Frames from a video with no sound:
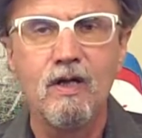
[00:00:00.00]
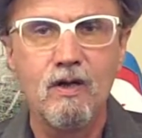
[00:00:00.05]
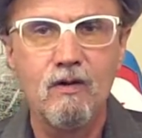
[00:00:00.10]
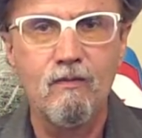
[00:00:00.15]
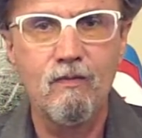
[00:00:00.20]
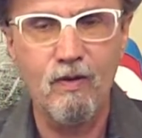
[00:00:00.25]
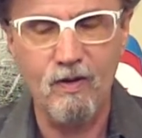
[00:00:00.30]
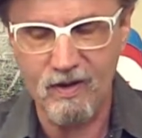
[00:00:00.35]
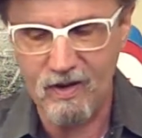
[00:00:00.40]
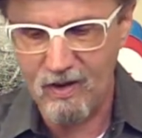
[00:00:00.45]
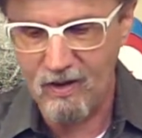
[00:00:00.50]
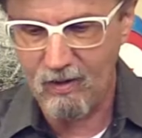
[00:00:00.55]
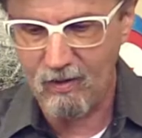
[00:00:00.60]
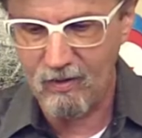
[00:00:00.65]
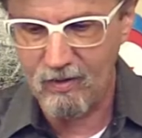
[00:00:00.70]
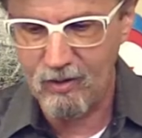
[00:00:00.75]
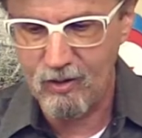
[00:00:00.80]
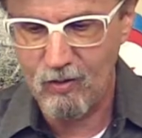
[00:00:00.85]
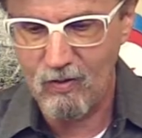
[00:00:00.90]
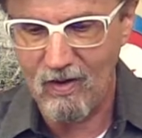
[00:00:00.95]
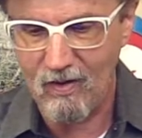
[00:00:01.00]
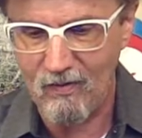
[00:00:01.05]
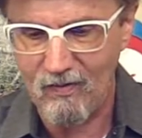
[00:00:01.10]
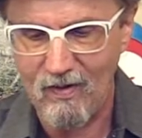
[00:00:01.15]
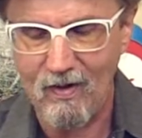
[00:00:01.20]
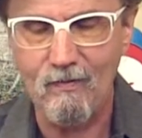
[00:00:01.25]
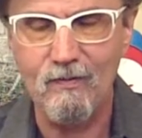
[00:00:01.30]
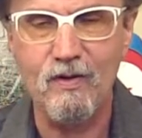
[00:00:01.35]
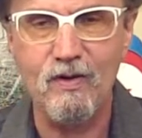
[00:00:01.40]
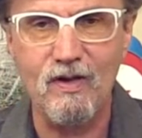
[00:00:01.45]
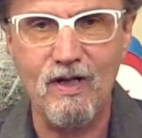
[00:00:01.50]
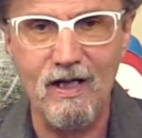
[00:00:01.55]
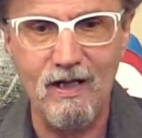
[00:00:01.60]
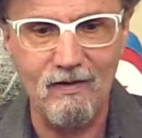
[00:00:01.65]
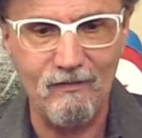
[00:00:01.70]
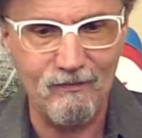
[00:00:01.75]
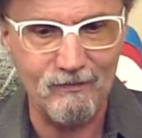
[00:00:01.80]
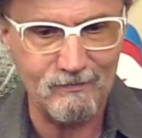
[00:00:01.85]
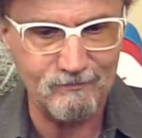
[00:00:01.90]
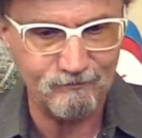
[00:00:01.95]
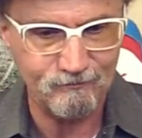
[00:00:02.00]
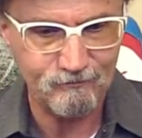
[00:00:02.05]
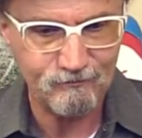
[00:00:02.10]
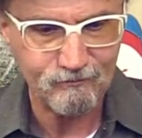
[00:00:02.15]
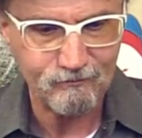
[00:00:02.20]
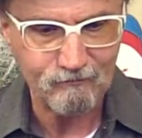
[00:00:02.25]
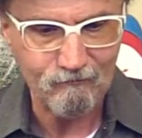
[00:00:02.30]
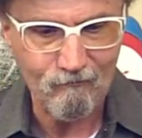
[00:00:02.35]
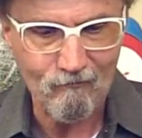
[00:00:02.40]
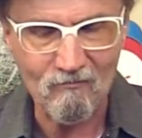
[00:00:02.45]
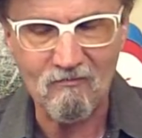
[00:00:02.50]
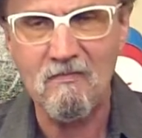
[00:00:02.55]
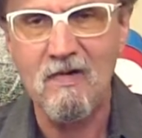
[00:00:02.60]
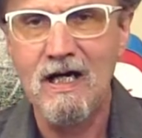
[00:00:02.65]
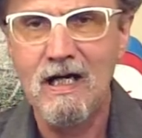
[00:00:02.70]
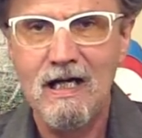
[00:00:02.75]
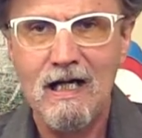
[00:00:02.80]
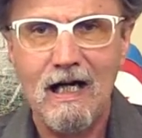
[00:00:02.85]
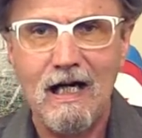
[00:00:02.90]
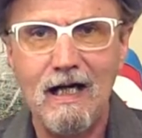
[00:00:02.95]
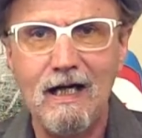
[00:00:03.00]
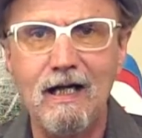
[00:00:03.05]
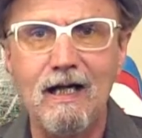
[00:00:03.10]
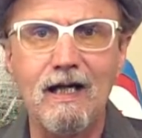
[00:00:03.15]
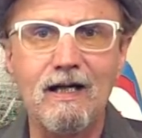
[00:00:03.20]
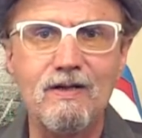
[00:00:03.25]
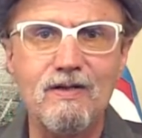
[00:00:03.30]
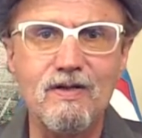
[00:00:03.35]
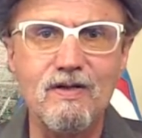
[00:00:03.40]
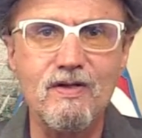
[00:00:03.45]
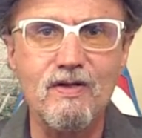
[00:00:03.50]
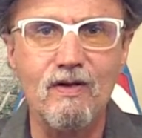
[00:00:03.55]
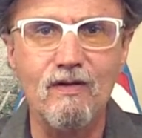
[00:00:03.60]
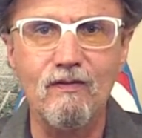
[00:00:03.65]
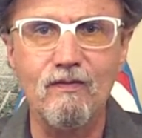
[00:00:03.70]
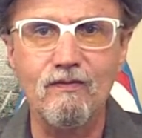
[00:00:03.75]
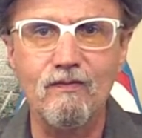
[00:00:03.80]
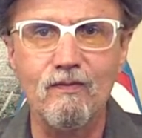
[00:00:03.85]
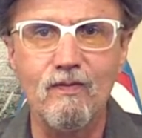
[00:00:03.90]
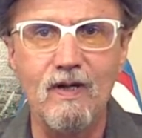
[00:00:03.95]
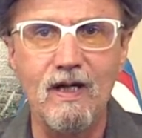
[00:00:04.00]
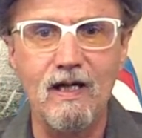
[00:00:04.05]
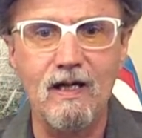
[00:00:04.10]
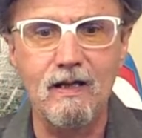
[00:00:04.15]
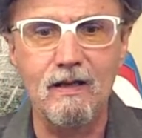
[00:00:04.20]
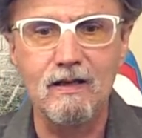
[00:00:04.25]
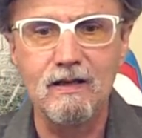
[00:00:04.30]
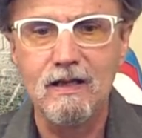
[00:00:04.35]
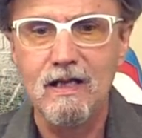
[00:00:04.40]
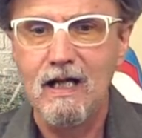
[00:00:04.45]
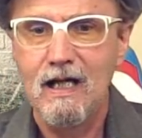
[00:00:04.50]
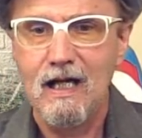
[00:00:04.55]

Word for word: to put it onto a thumb drive. I like the software,